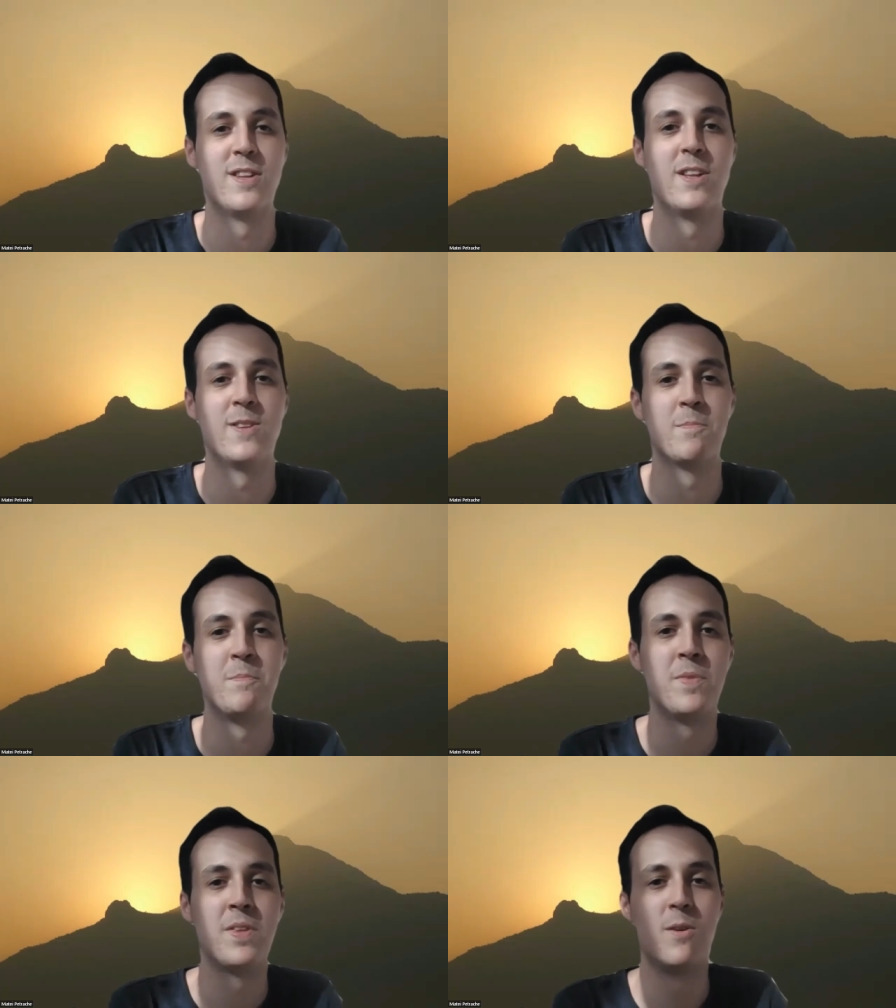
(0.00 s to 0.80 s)
is not
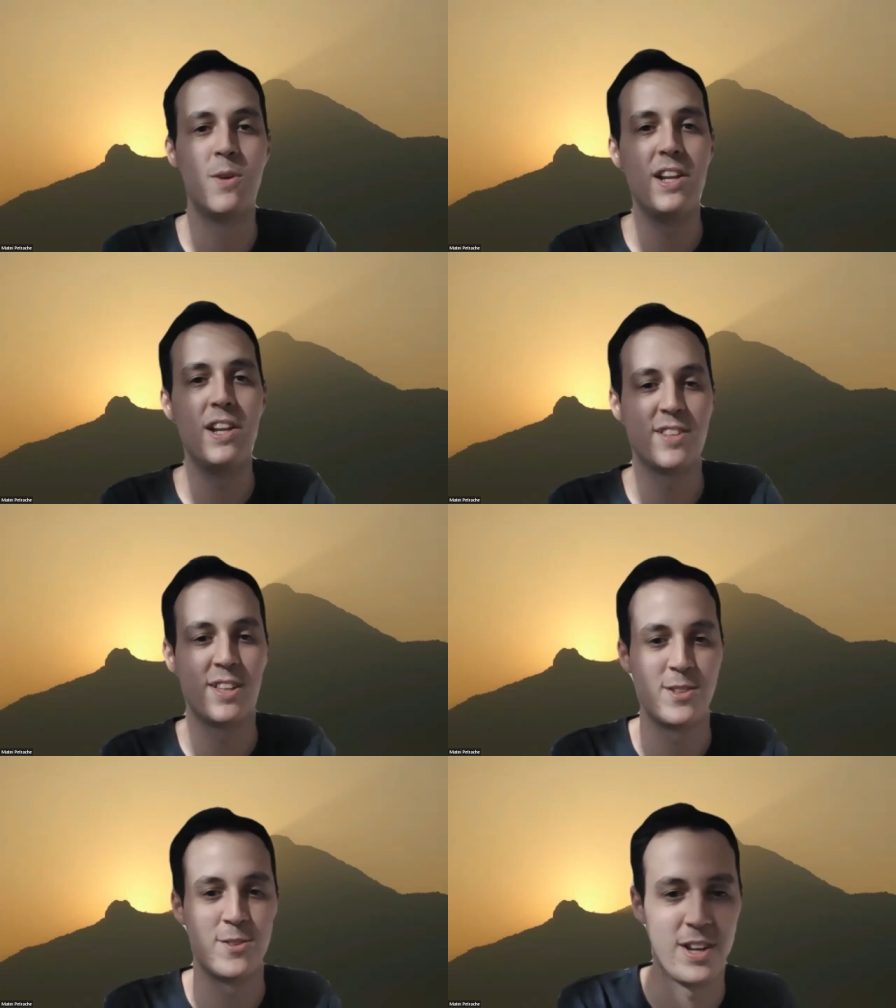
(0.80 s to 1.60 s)
really
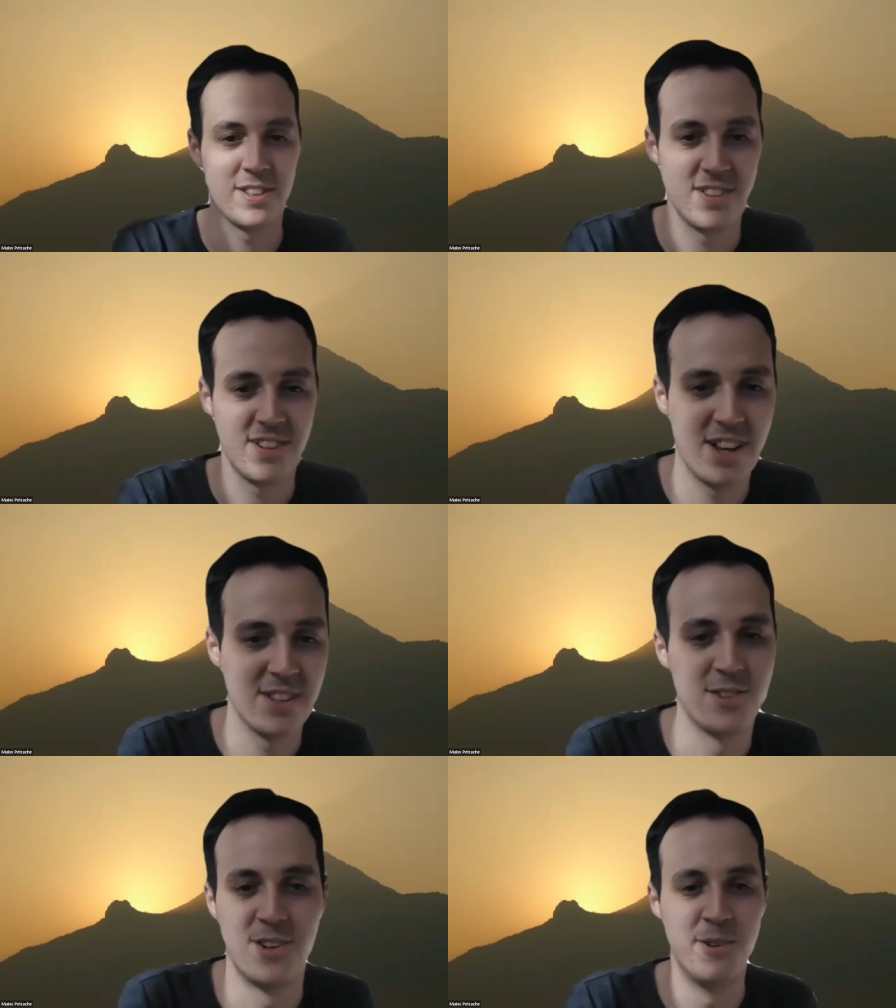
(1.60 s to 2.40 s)
satisfactory. I
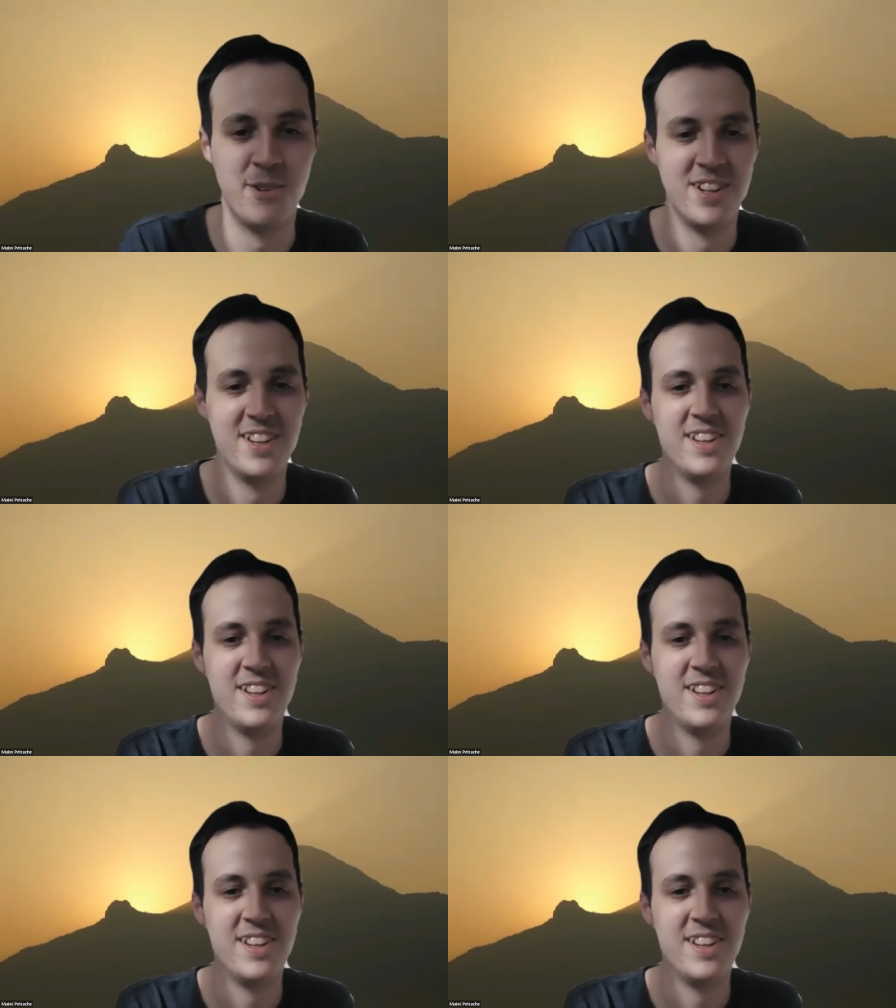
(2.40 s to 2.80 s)
don't know.